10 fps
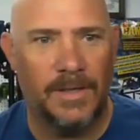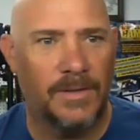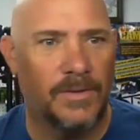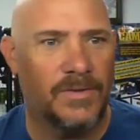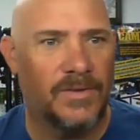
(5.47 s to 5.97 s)

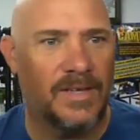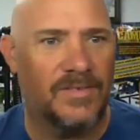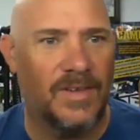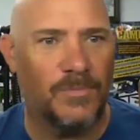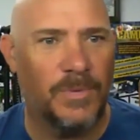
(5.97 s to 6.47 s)
Looks like it
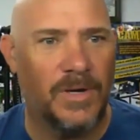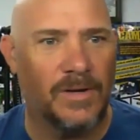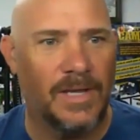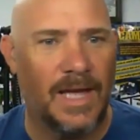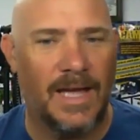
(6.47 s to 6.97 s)
says we are
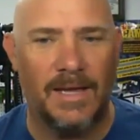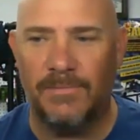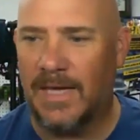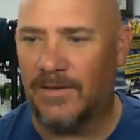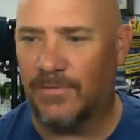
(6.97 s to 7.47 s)
live.
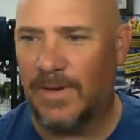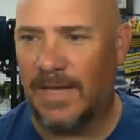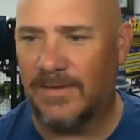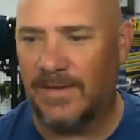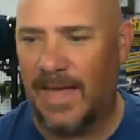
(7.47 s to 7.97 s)
That is
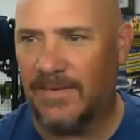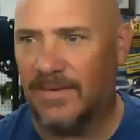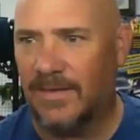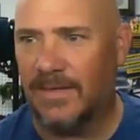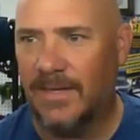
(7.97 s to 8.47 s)

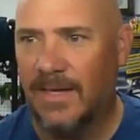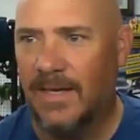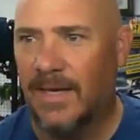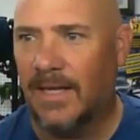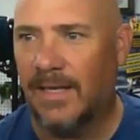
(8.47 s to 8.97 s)
fantastic.
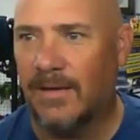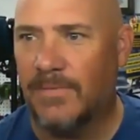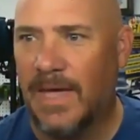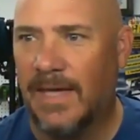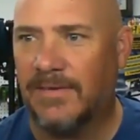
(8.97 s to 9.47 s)
I
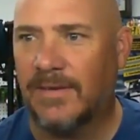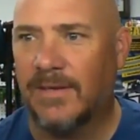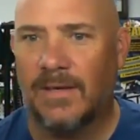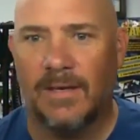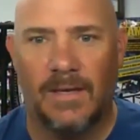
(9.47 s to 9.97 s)
love that.
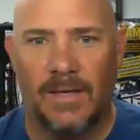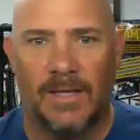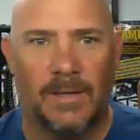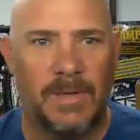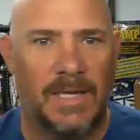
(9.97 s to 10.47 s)

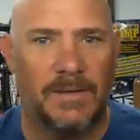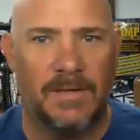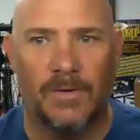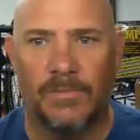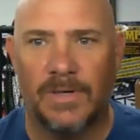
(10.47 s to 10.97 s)
Let me get
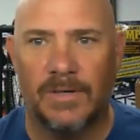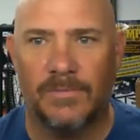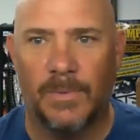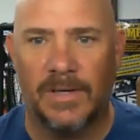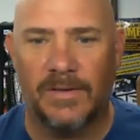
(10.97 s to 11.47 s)
here over here
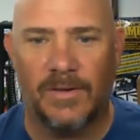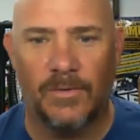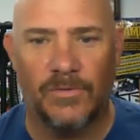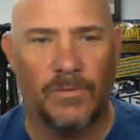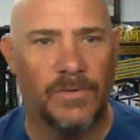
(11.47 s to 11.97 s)
where it
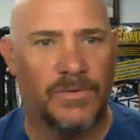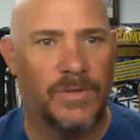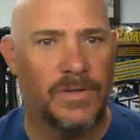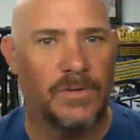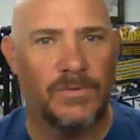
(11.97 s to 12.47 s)
goes over to
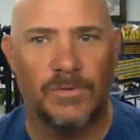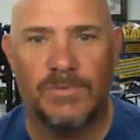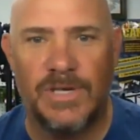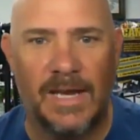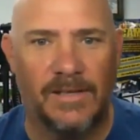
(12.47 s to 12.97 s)
the YouTube
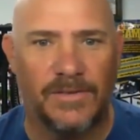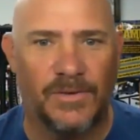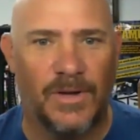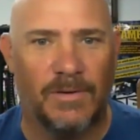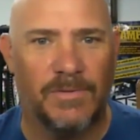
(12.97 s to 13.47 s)
channel and
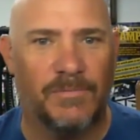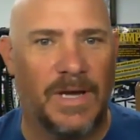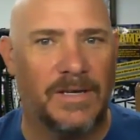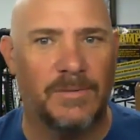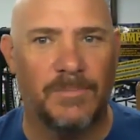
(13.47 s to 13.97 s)
turn off the
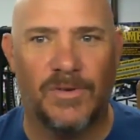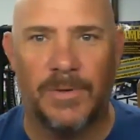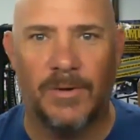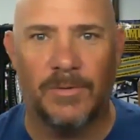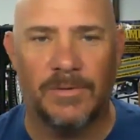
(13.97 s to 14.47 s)
volume so
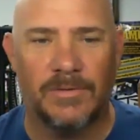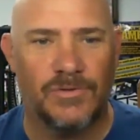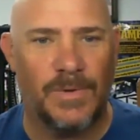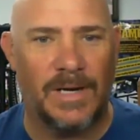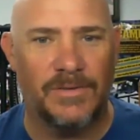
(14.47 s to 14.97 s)
we don't
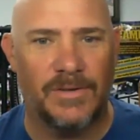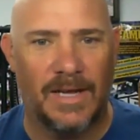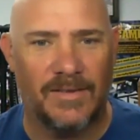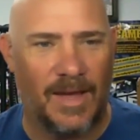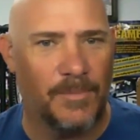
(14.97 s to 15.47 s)
drown you
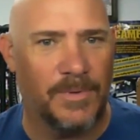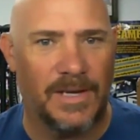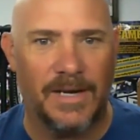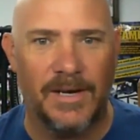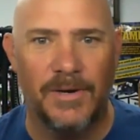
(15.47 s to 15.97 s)
guys out with
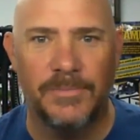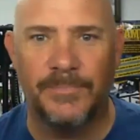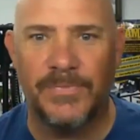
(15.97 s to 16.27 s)
an echo.